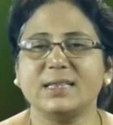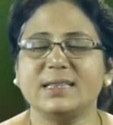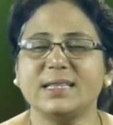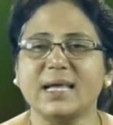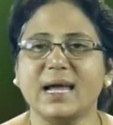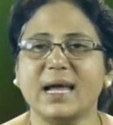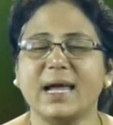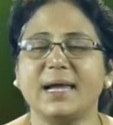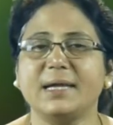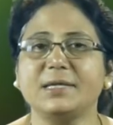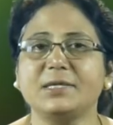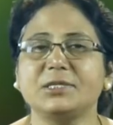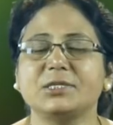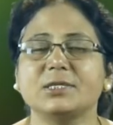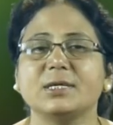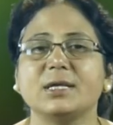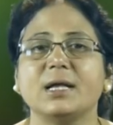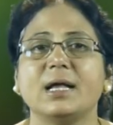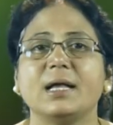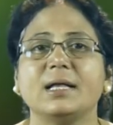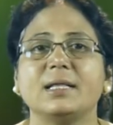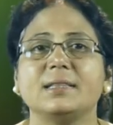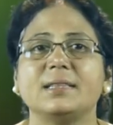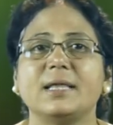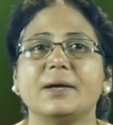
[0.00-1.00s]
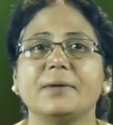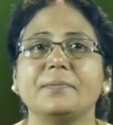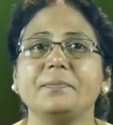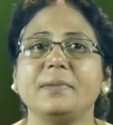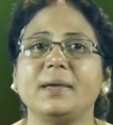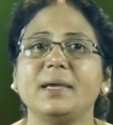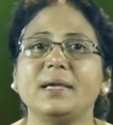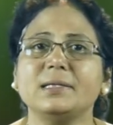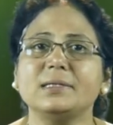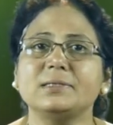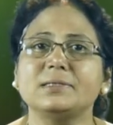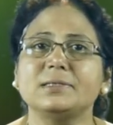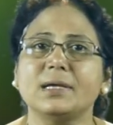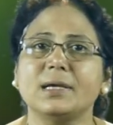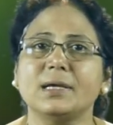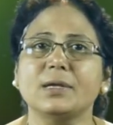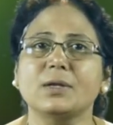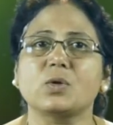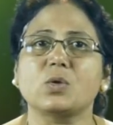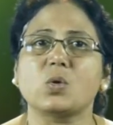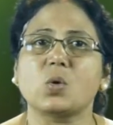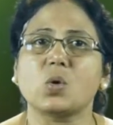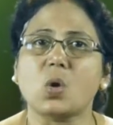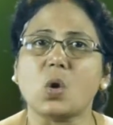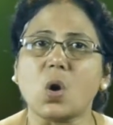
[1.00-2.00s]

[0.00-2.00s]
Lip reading: that the major